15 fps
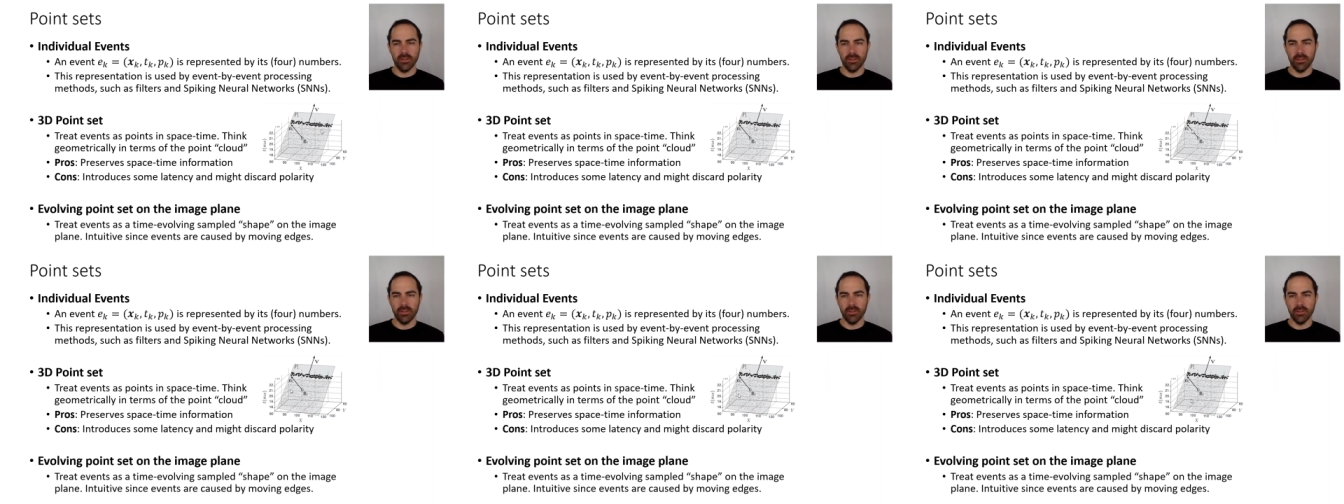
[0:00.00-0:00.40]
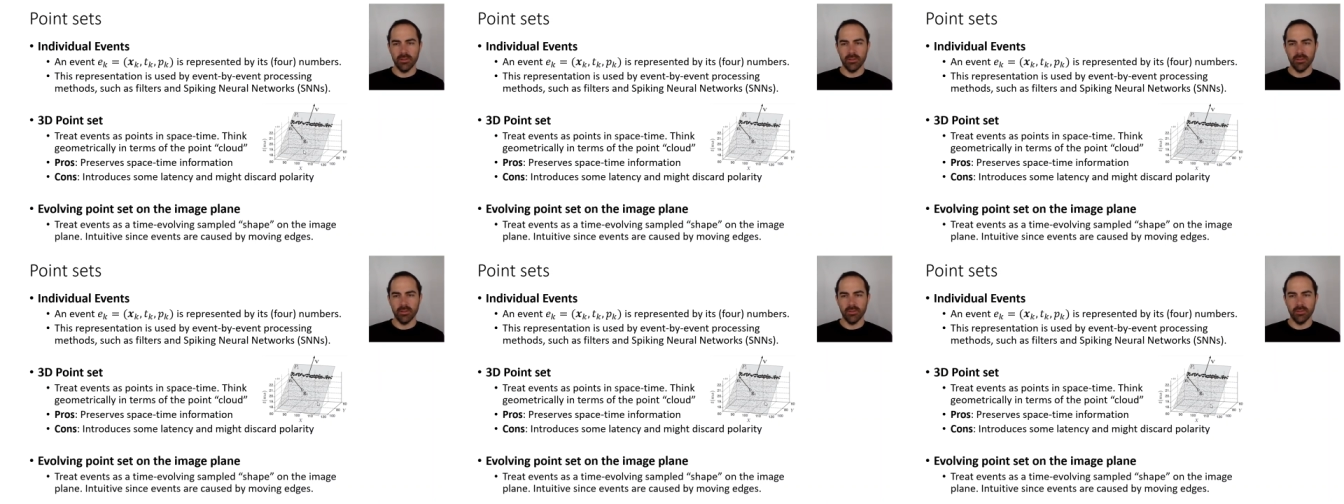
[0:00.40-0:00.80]

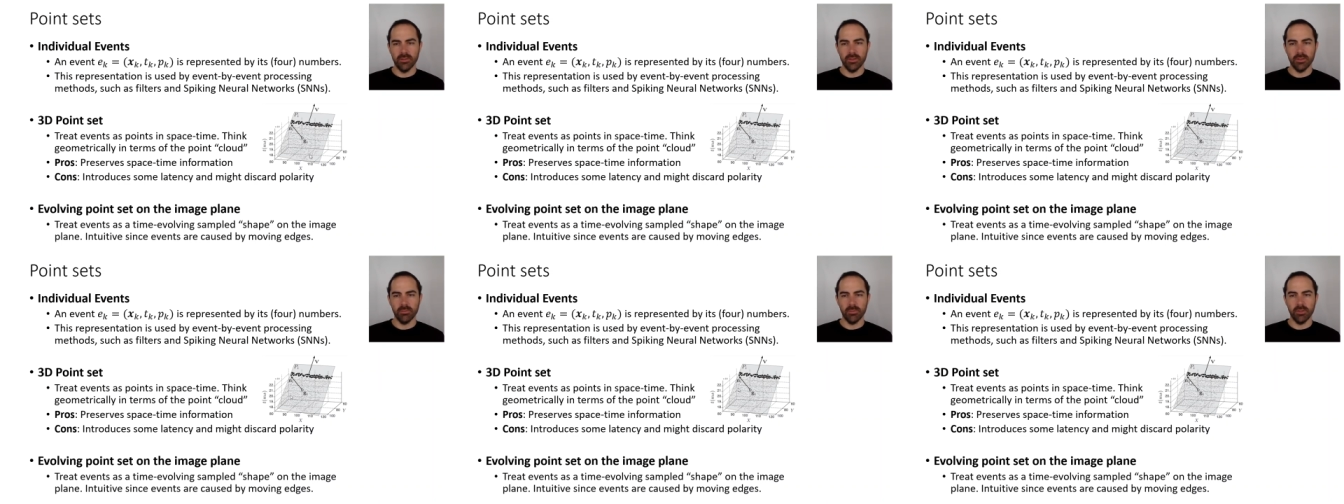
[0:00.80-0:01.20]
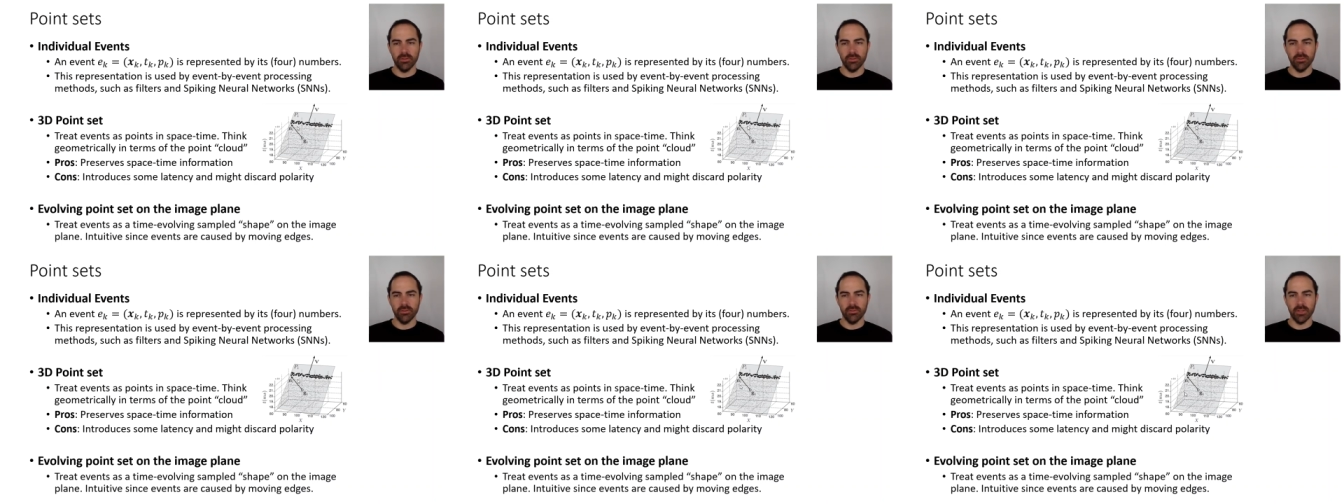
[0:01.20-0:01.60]
here on this
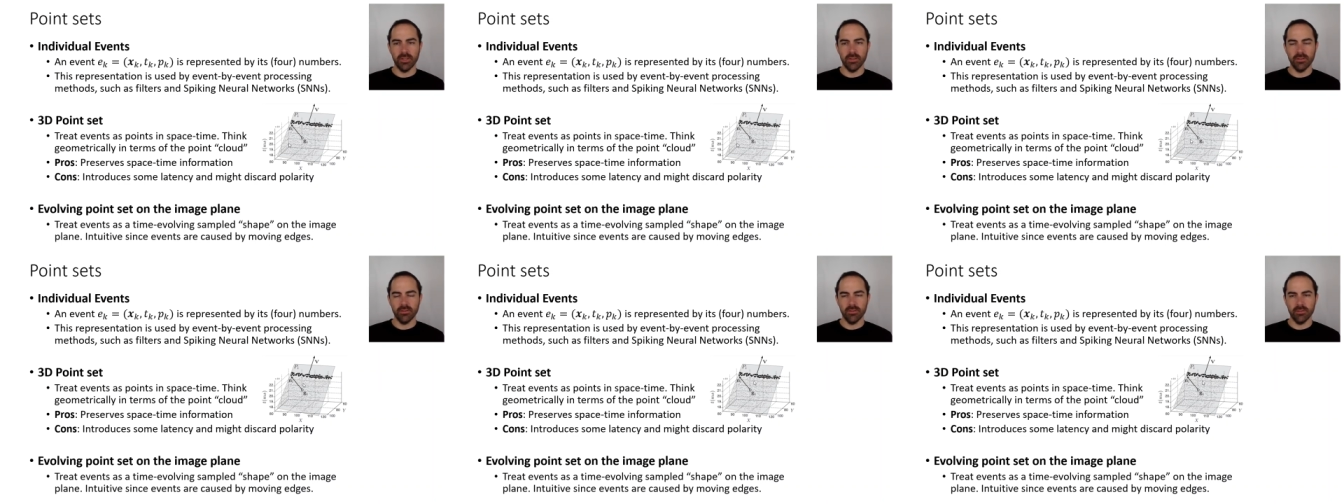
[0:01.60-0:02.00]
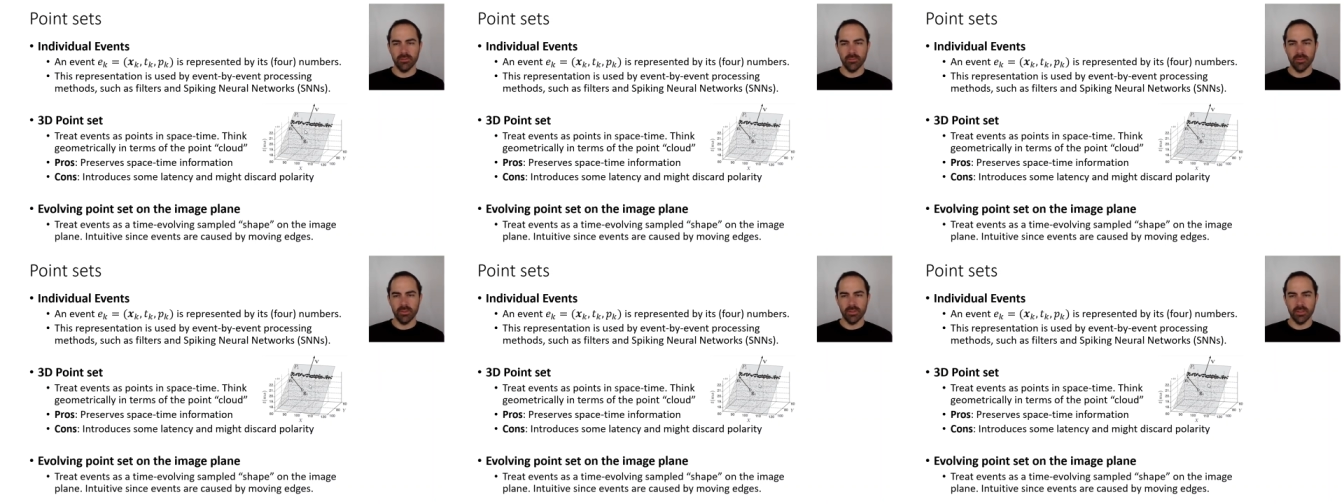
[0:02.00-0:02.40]
plot on the right
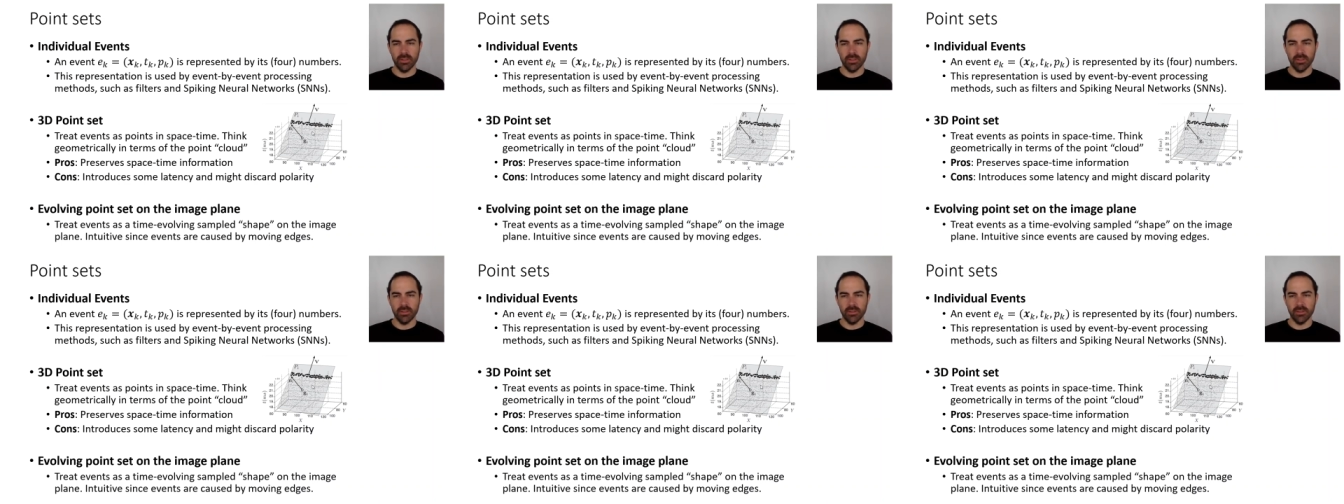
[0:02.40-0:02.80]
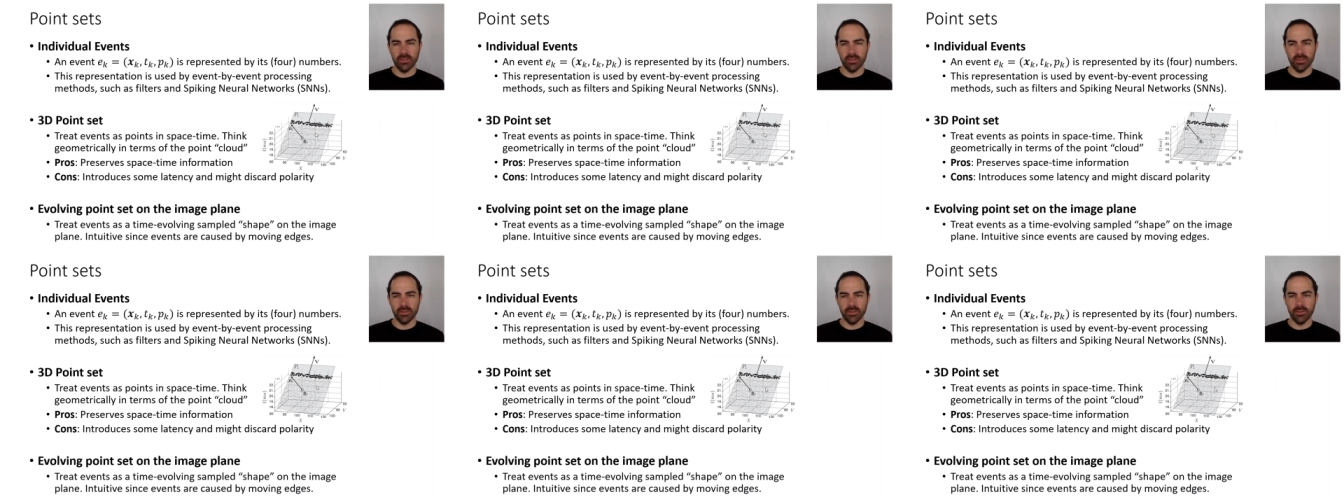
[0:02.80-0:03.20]
which are
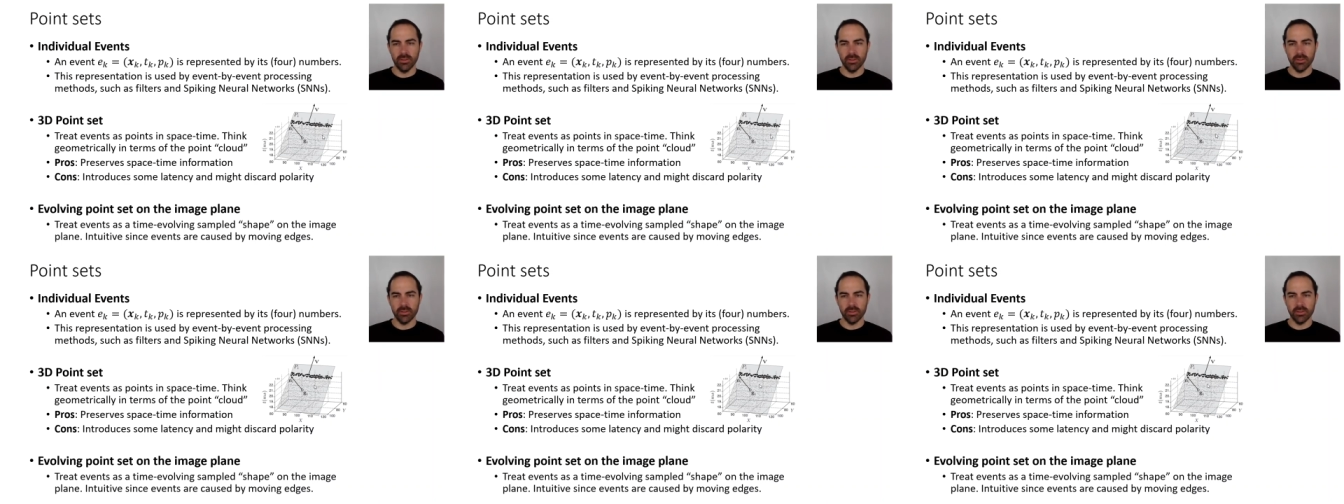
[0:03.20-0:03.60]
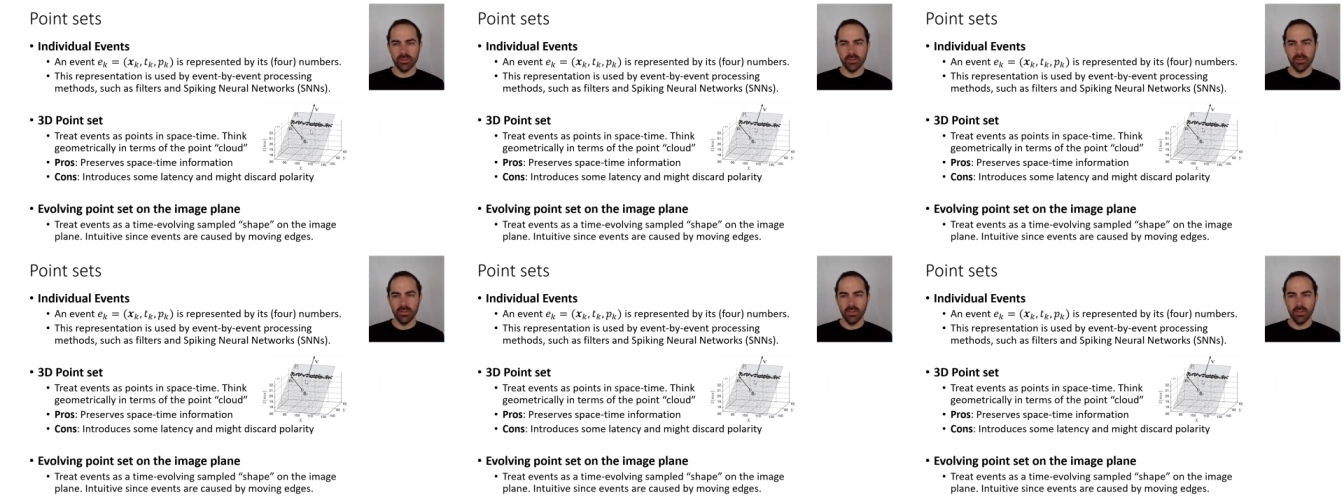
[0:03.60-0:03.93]
these dots